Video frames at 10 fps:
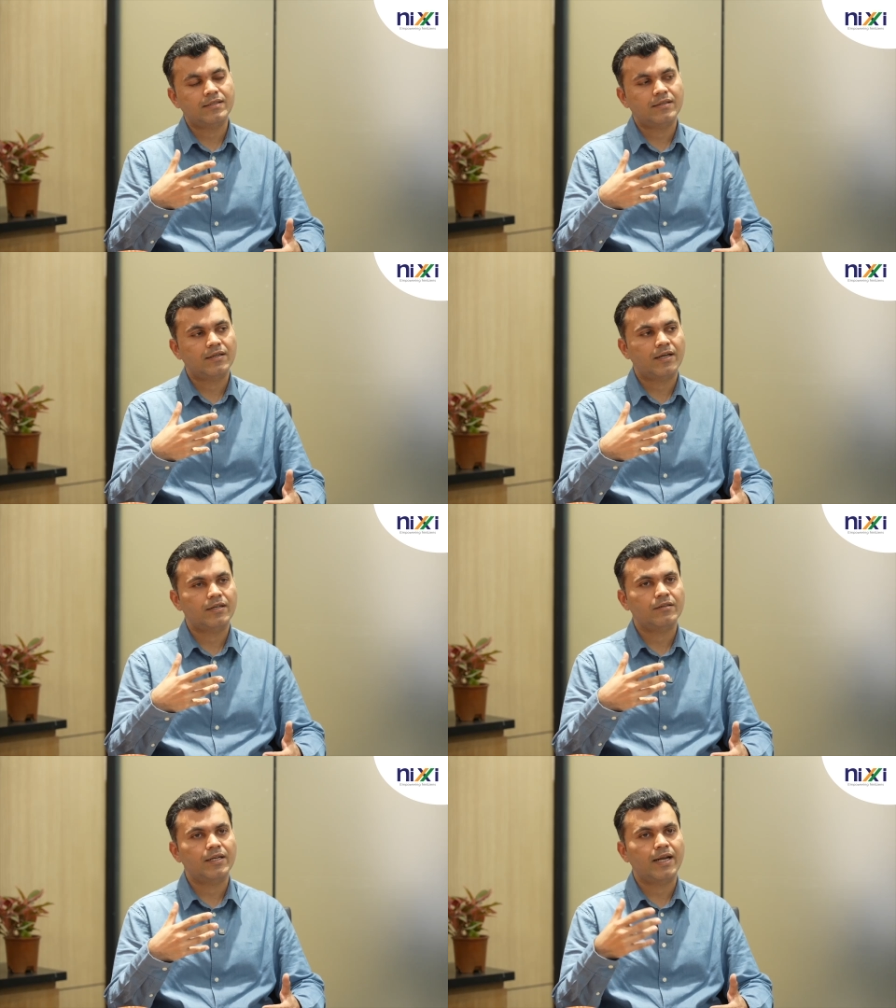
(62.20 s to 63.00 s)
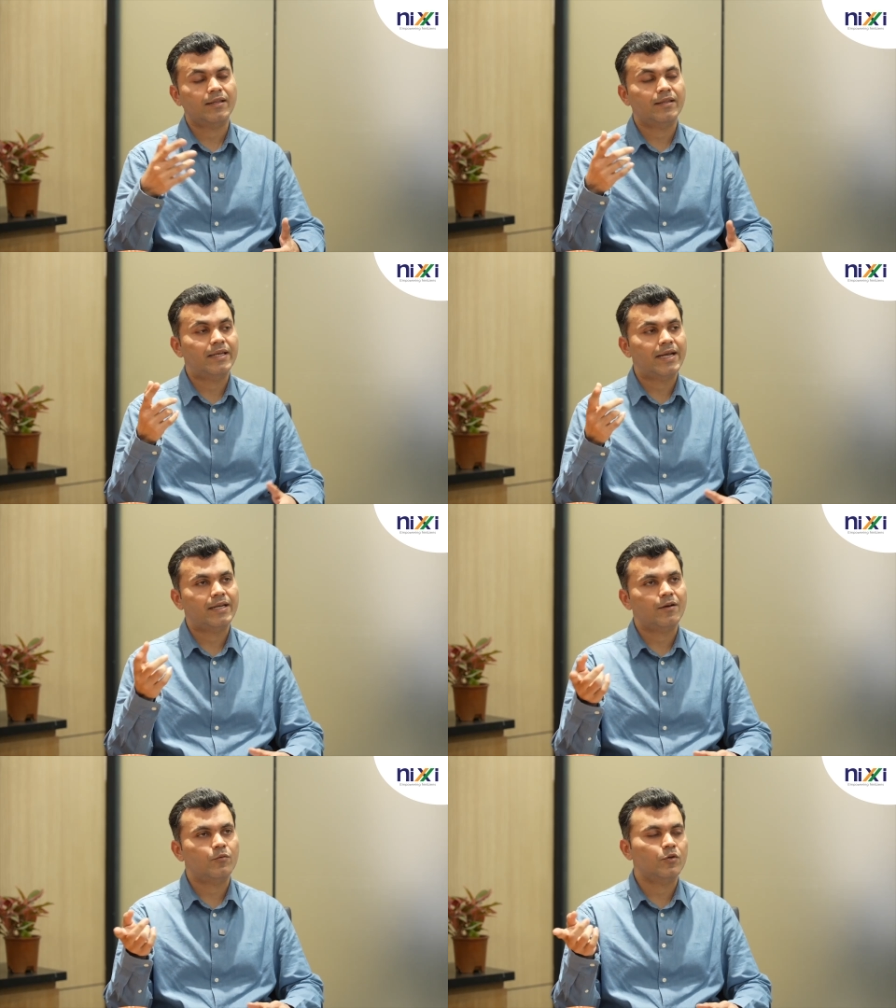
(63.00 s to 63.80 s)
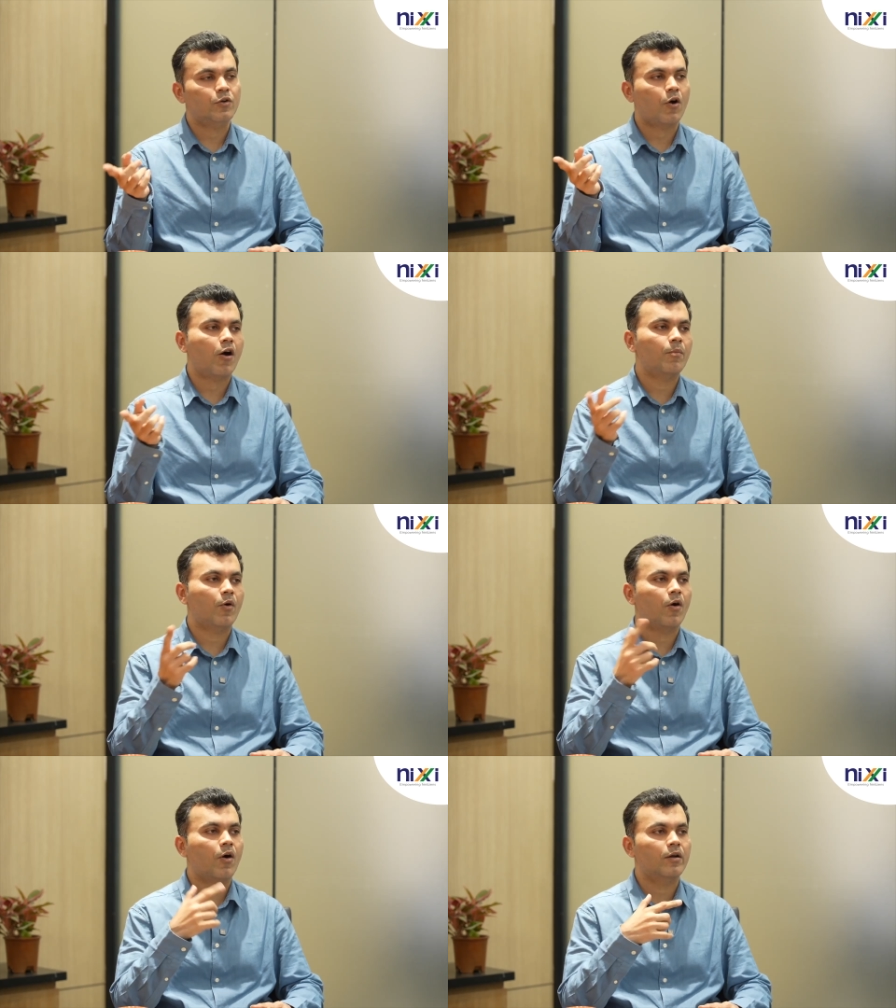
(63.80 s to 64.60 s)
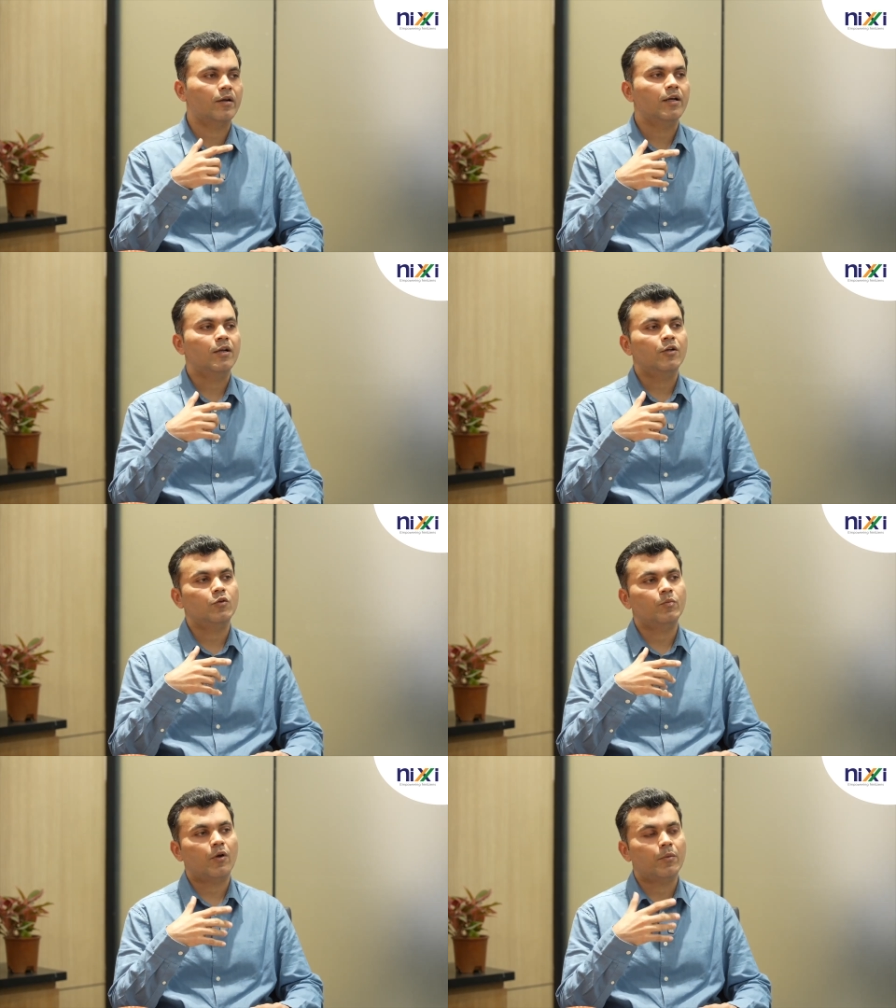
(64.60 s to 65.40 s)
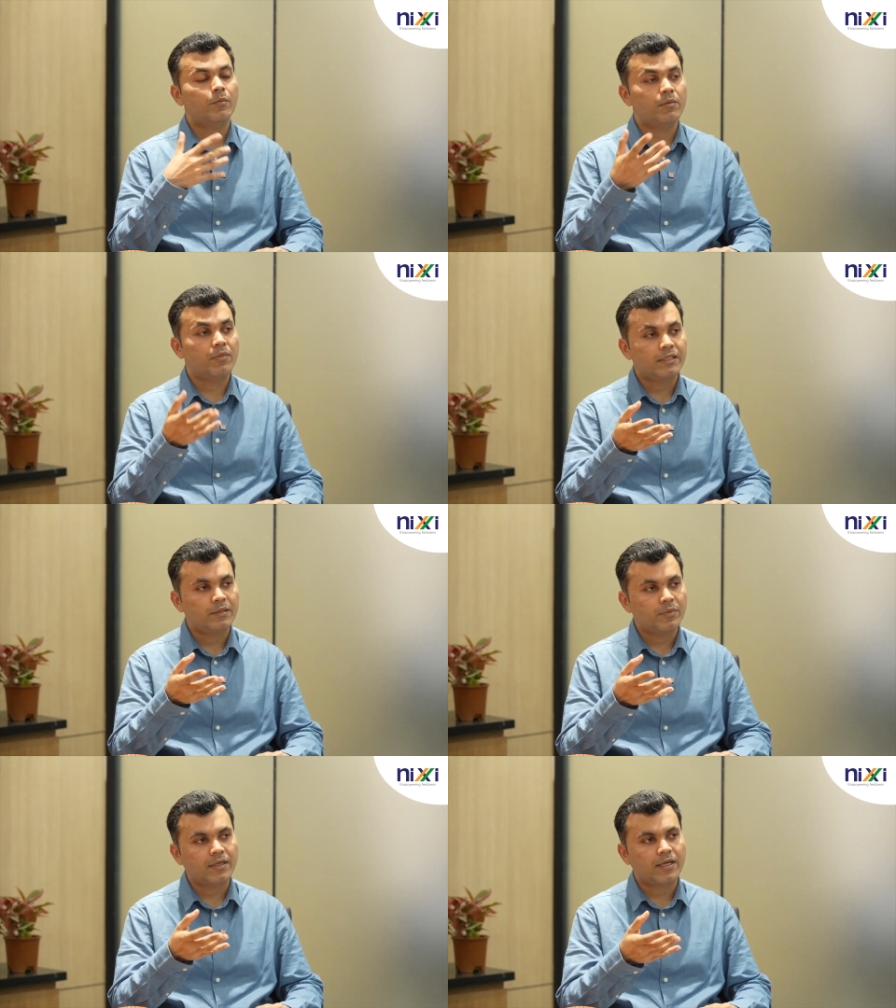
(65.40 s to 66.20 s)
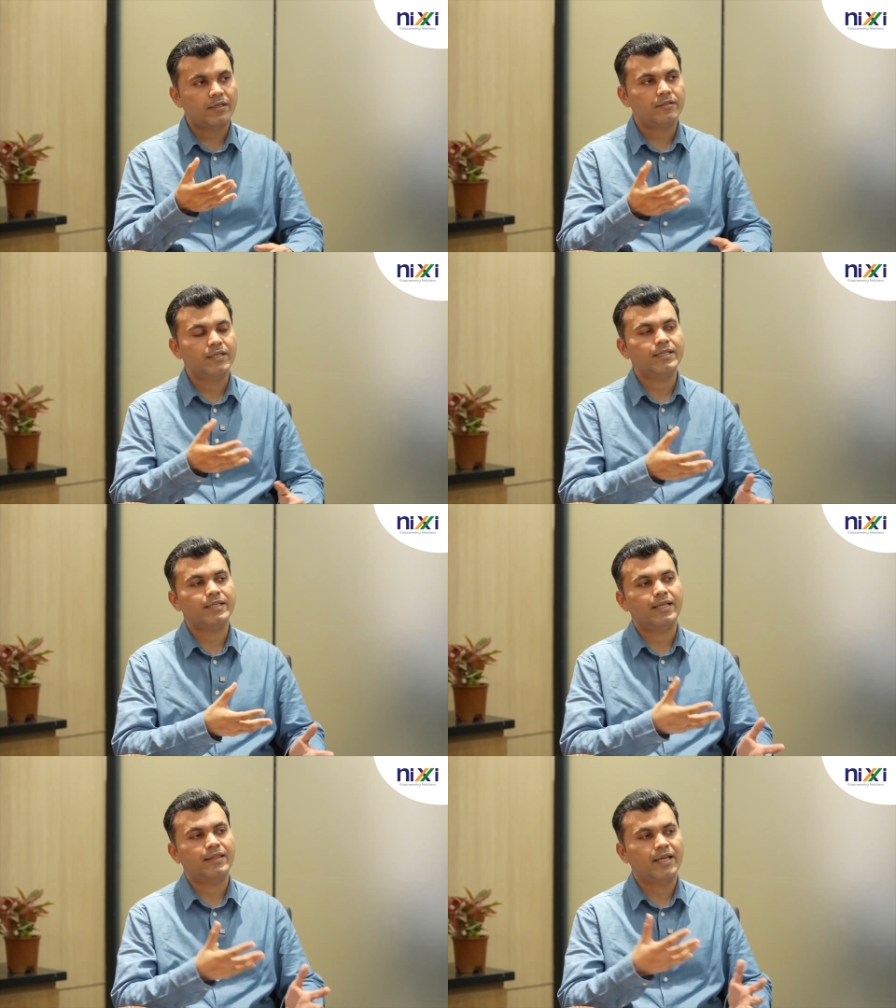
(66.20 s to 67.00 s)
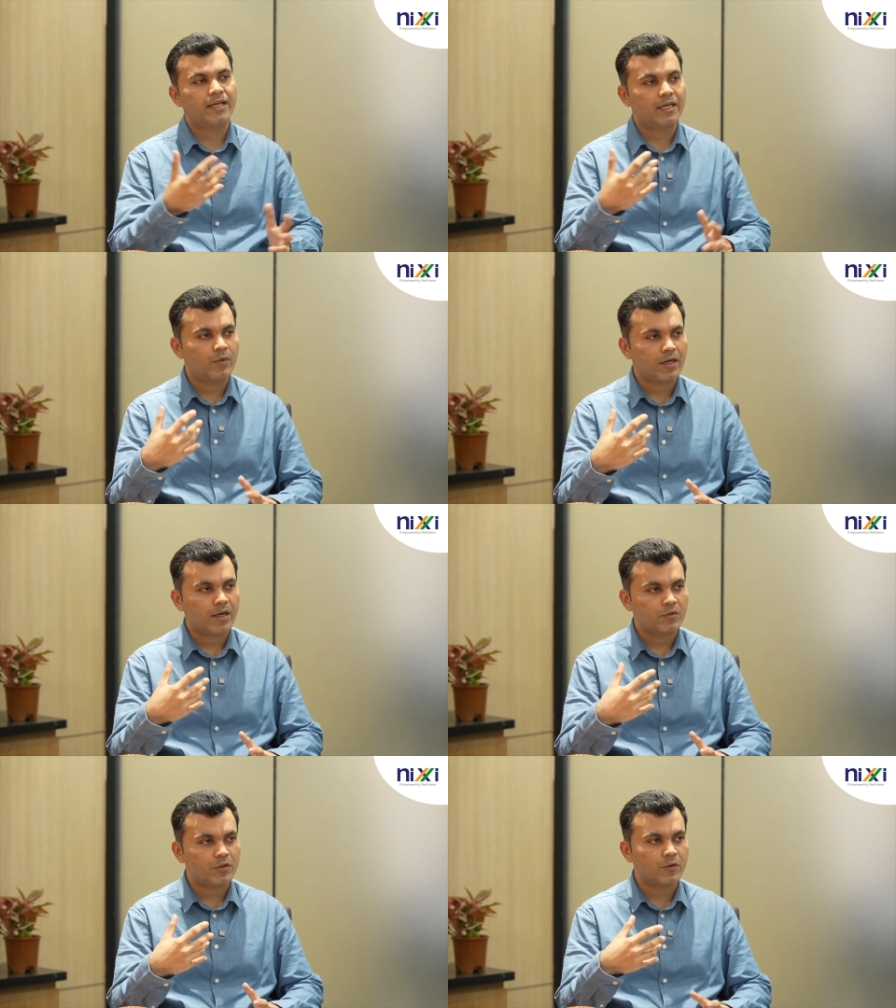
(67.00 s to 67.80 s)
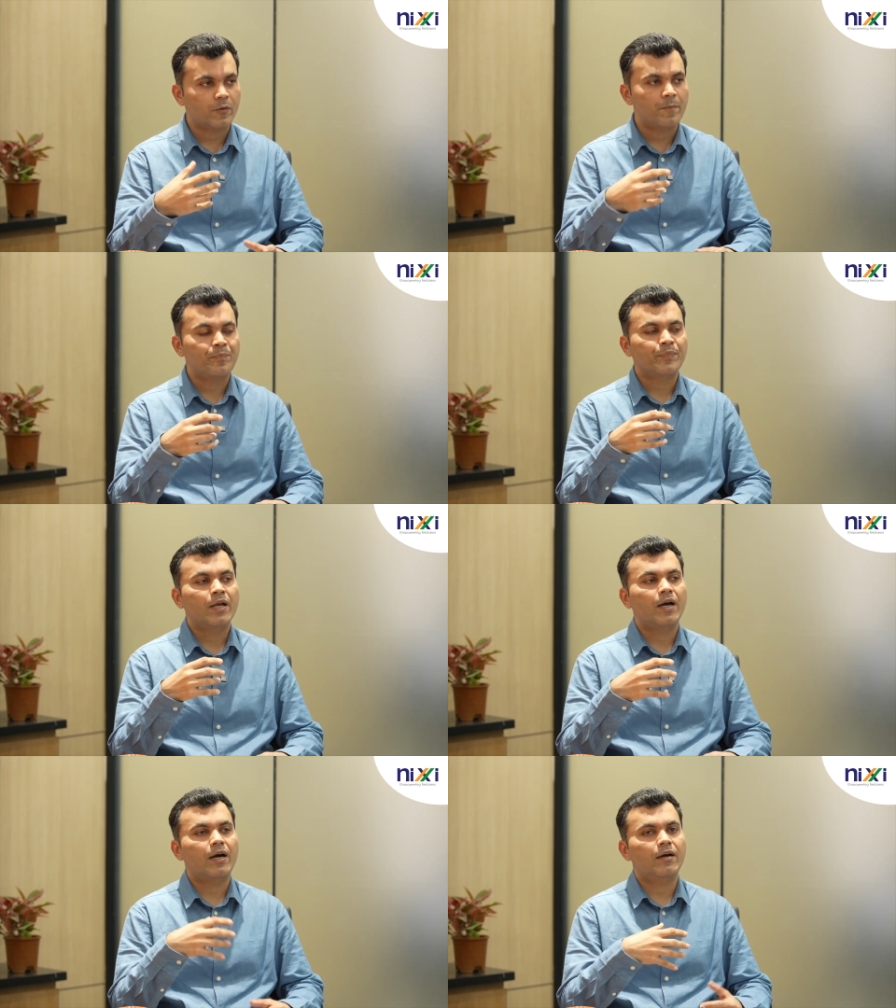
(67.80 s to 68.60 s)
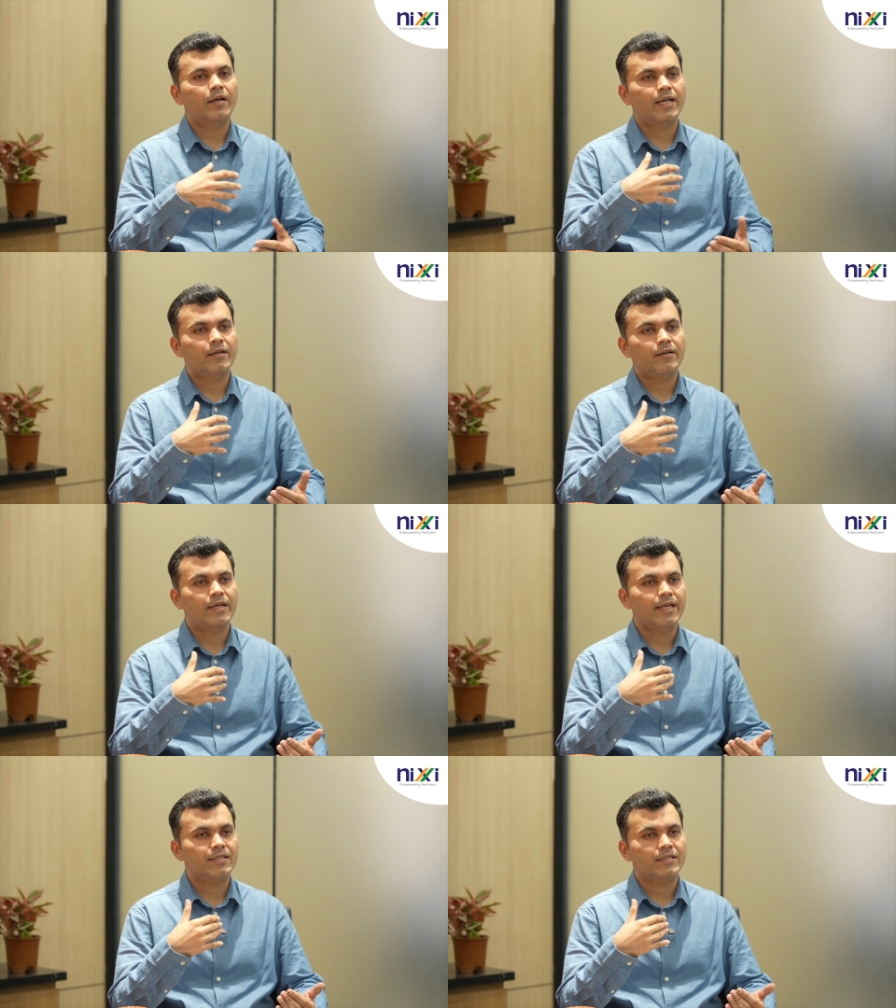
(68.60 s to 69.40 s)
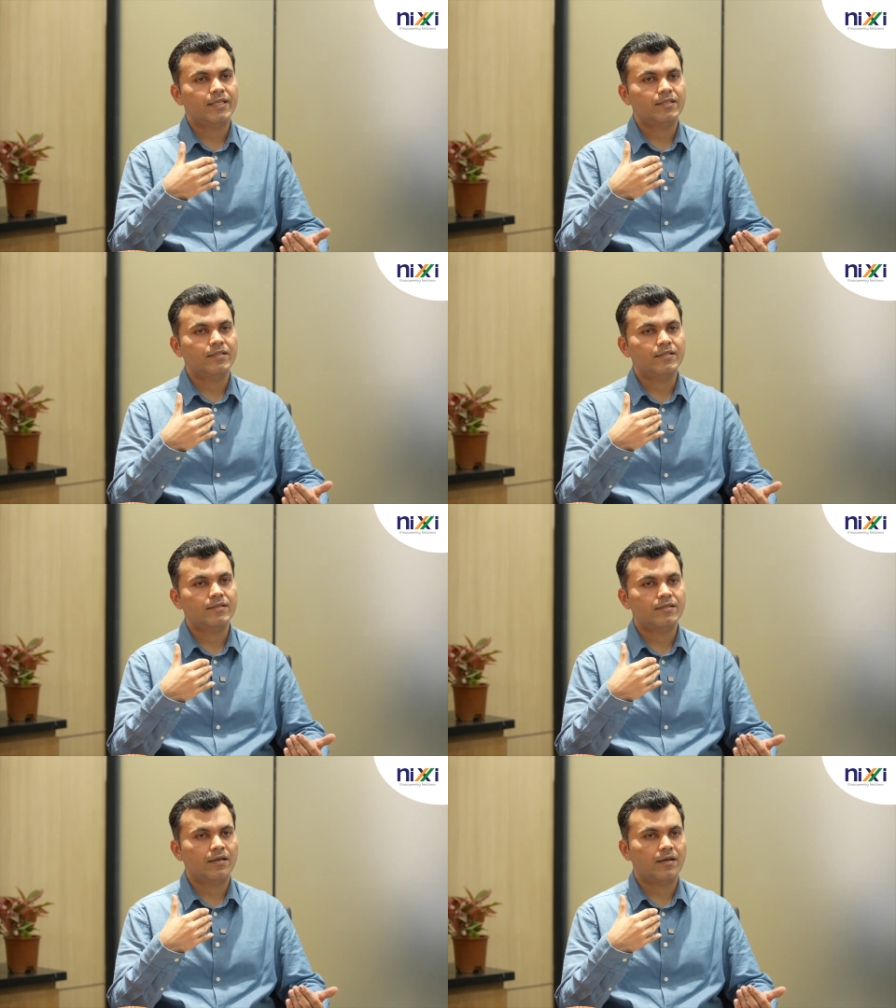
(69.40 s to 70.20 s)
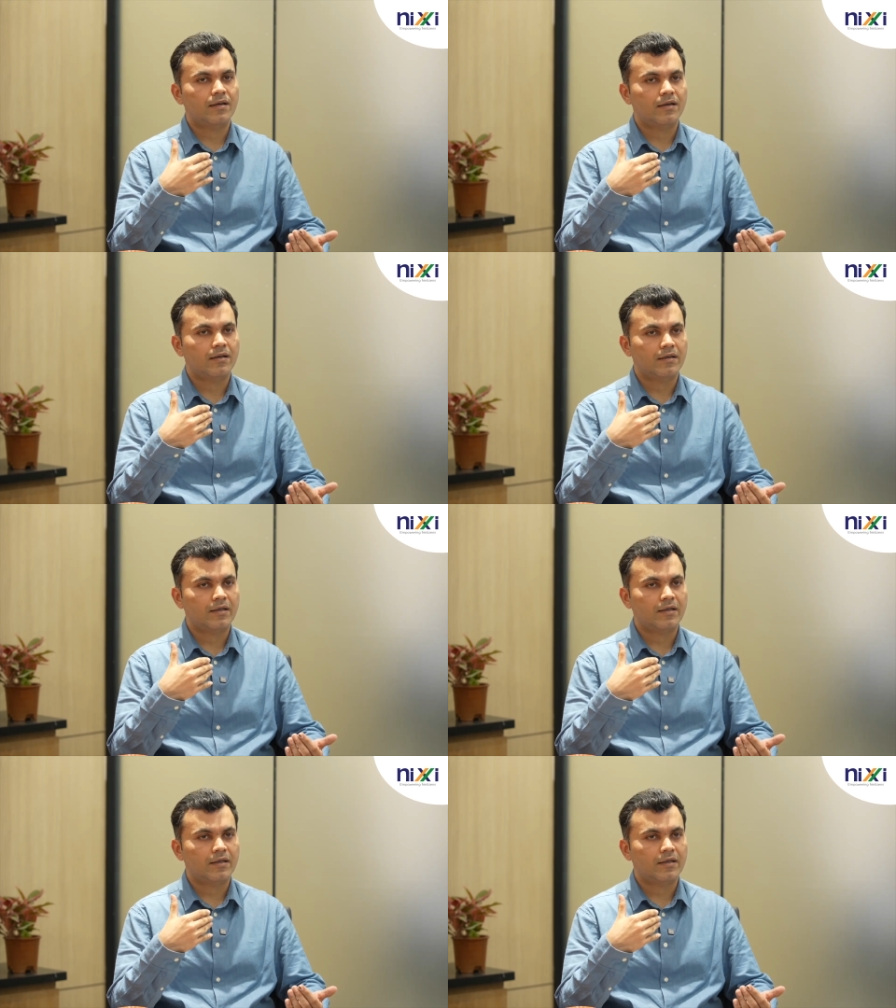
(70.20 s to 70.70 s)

in the country and data would hop on to probably multiple countries and then it will come to you uh, internet exchanges uh,